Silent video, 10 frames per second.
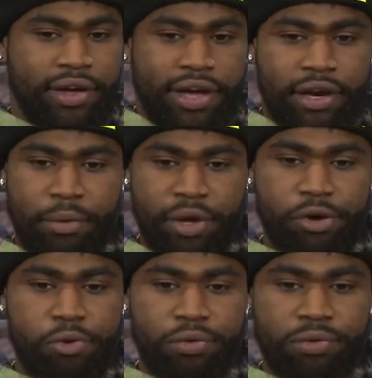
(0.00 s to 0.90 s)
and I mean,
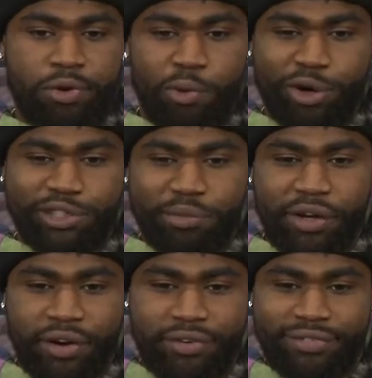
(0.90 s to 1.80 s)
who wants to be
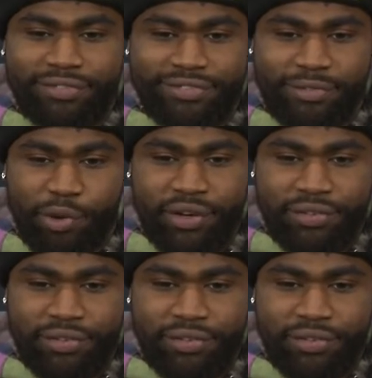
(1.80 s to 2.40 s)
hurt when